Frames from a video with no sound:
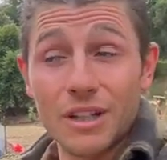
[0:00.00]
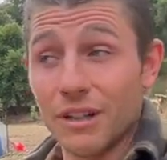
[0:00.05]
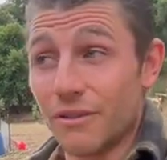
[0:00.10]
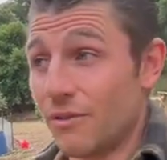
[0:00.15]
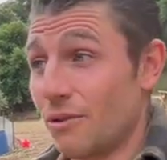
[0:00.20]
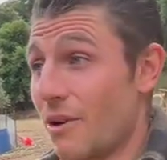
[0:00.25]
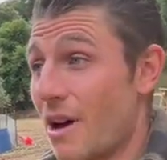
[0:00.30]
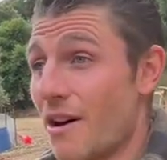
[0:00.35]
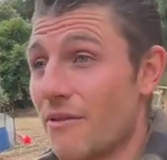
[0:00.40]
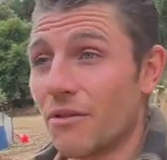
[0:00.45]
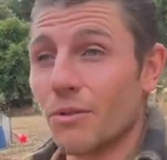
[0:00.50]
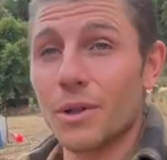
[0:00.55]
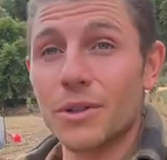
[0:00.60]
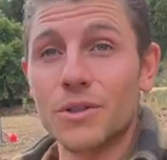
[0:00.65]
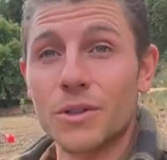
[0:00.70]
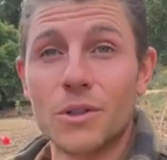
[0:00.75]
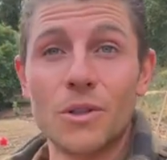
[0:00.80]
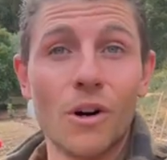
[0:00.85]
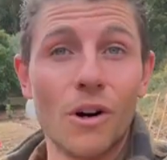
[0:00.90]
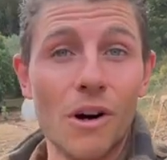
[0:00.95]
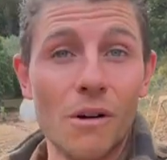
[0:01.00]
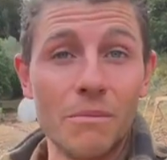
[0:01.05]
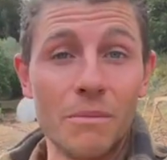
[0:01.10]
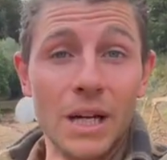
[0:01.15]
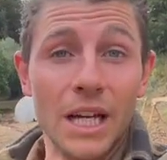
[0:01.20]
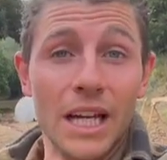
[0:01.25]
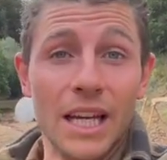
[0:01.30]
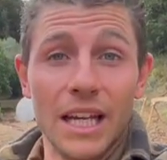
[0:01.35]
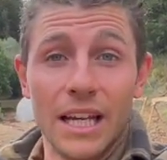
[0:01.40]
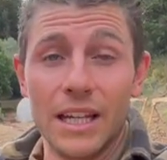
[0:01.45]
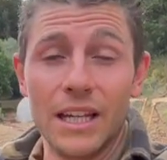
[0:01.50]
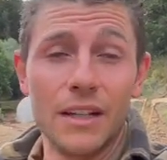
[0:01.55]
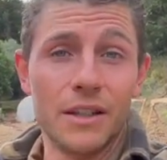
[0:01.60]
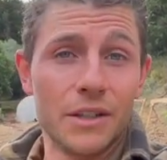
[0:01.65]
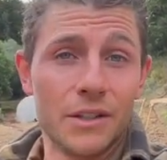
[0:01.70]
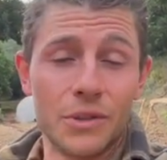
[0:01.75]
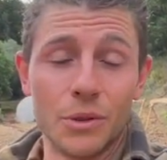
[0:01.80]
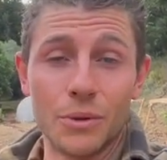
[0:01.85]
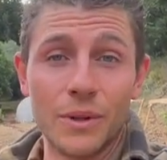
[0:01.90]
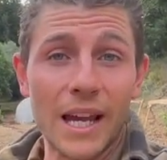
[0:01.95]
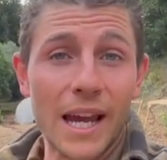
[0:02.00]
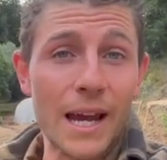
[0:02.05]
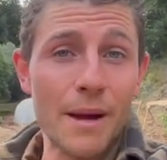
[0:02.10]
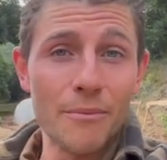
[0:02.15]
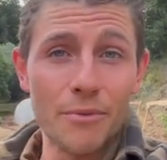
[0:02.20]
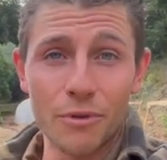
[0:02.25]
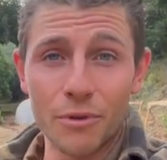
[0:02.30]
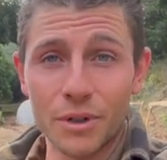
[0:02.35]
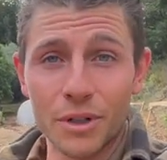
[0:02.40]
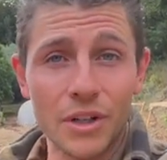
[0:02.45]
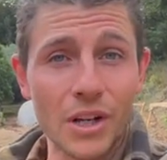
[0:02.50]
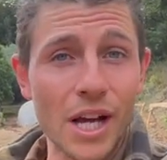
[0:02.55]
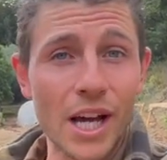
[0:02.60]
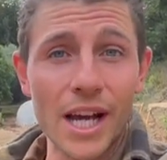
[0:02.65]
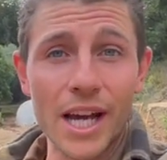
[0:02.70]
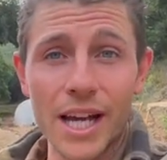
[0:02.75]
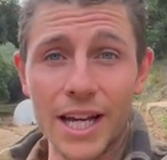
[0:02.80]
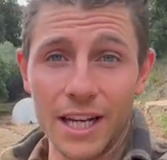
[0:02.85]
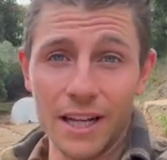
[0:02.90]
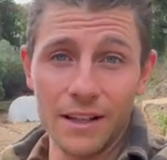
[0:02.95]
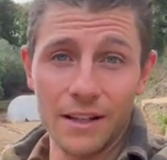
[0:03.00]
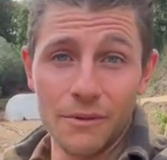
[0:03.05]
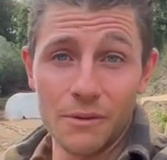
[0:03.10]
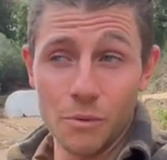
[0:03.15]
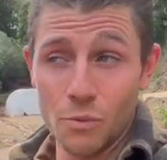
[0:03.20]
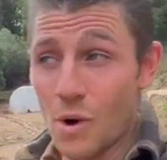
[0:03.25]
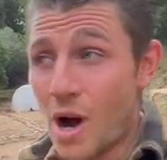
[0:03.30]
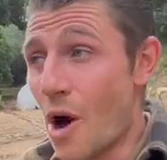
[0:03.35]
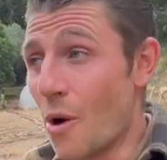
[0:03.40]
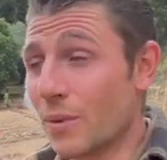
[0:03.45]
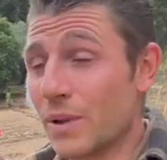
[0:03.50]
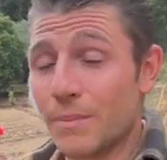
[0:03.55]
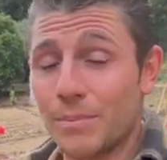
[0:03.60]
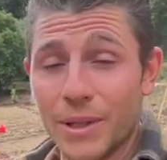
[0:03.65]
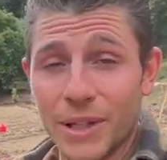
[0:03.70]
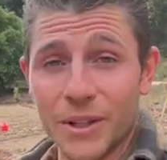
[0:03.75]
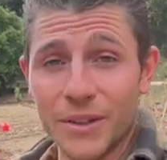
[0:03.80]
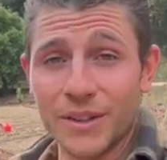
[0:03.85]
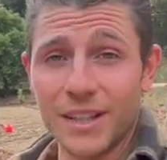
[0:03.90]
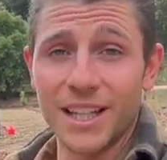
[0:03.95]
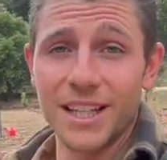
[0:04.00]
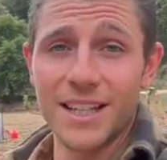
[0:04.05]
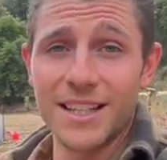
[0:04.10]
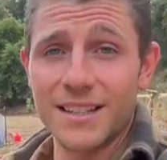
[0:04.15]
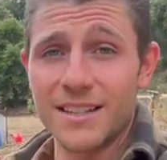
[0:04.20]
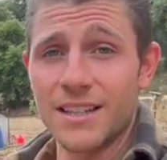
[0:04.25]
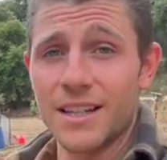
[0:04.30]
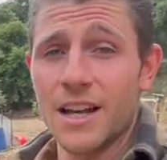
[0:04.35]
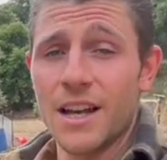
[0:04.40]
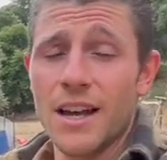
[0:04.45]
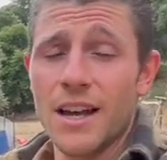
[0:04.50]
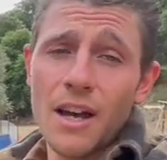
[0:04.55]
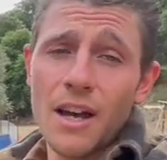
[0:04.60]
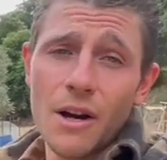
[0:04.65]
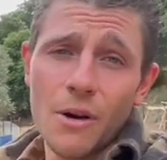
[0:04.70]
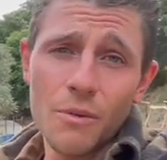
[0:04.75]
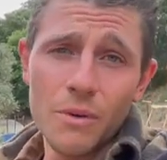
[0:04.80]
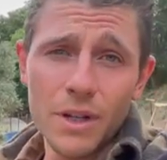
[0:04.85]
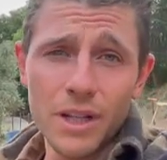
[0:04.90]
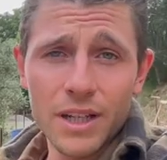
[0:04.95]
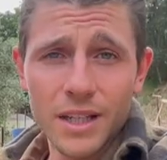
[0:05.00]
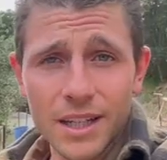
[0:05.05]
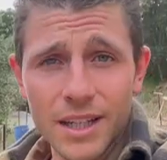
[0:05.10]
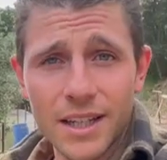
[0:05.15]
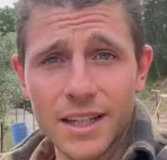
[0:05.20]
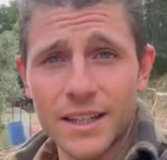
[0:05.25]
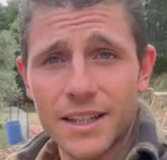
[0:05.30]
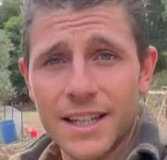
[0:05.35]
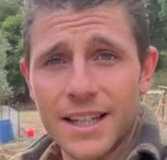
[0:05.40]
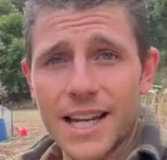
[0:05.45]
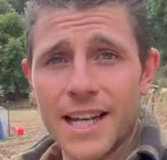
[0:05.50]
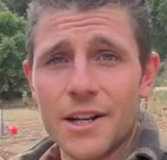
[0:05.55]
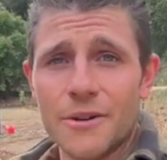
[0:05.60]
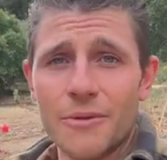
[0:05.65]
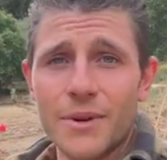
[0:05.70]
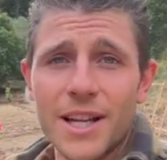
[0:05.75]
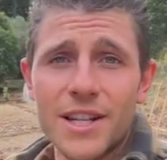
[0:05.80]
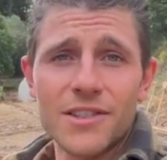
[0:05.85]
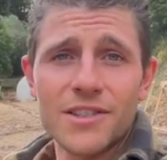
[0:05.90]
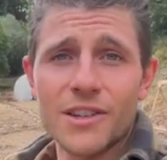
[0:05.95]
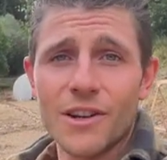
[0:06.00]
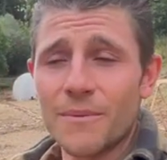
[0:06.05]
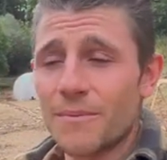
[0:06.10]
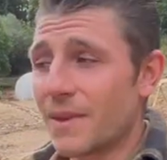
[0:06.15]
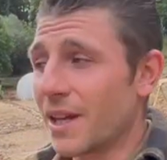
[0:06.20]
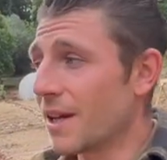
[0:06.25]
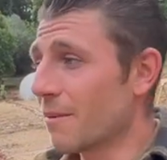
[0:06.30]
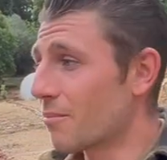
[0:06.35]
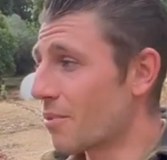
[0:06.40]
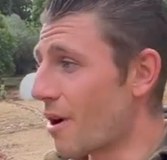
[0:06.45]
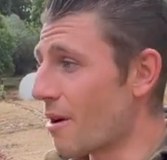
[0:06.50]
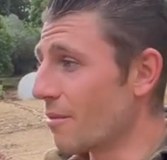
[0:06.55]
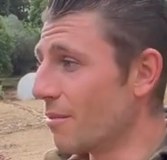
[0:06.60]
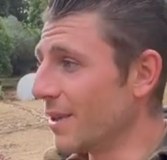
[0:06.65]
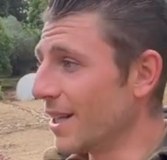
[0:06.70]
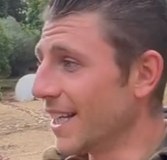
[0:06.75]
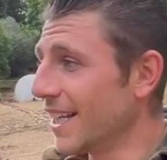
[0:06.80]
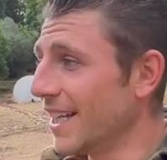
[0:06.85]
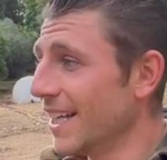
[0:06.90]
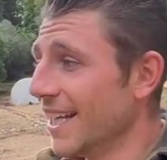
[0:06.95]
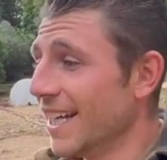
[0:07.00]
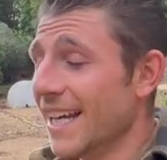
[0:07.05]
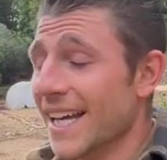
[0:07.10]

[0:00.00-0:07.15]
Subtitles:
If you ever want to come here to camp for a night while we build this, we can arrange something probably.